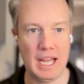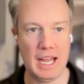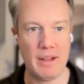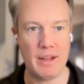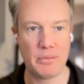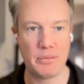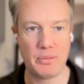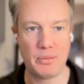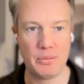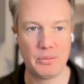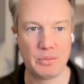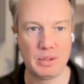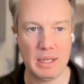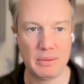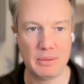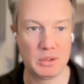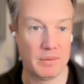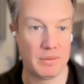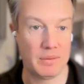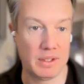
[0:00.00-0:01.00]

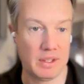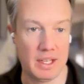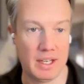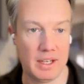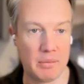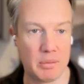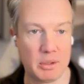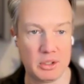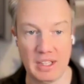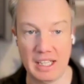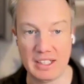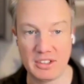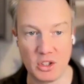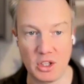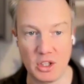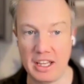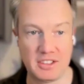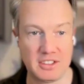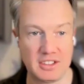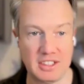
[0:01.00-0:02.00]
have something there, because
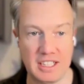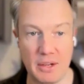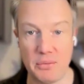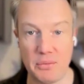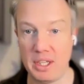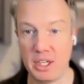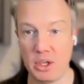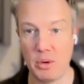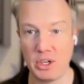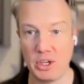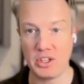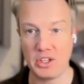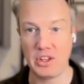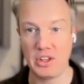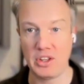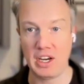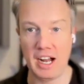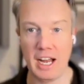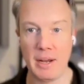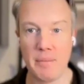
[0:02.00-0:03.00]
that's definitely a question
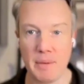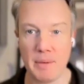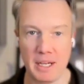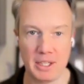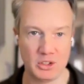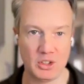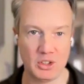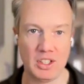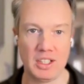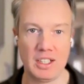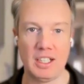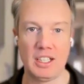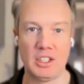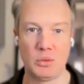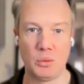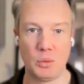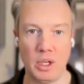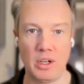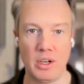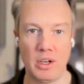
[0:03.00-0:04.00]
that I'm asking as
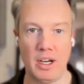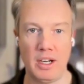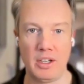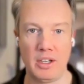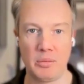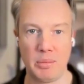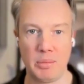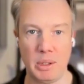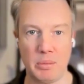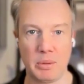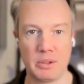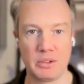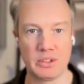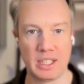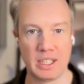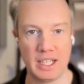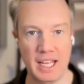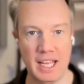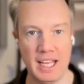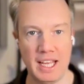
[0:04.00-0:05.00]
we're hiring people is
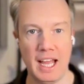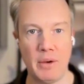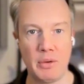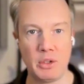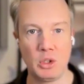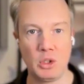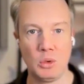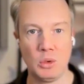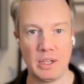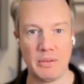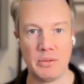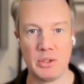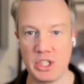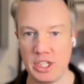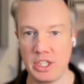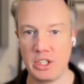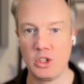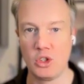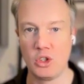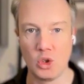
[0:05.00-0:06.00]
like, hey, how are you leveraging
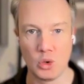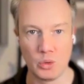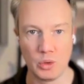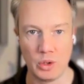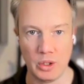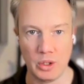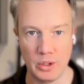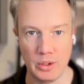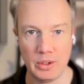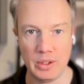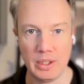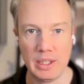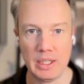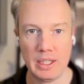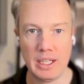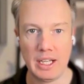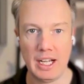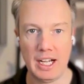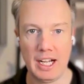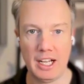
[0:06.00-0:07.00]
it in your role,
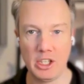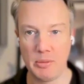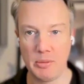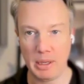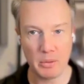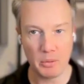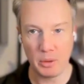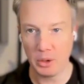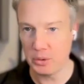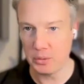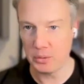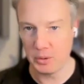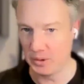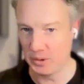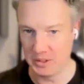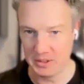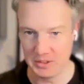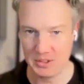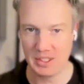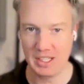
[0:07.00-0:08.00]
no matter what the role
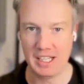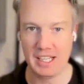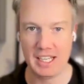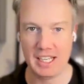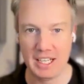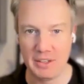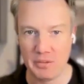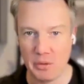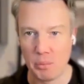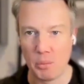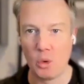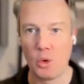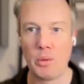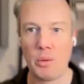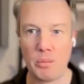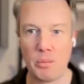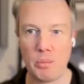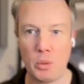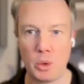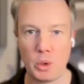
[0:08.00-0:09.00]
is, and even
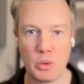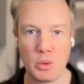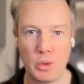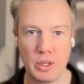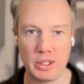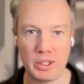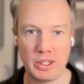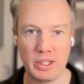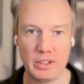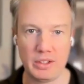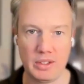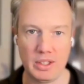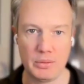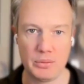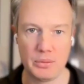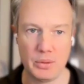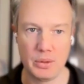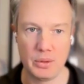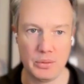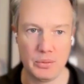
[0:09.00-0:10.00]
more critical, I think,
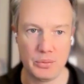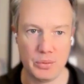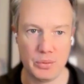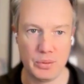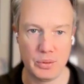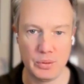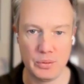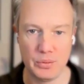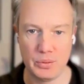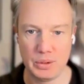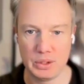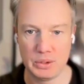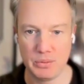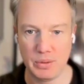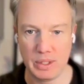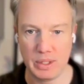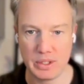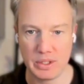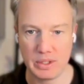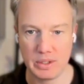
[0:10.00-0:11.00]
for this
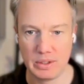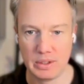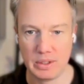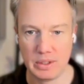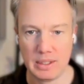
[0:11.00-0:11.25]
function.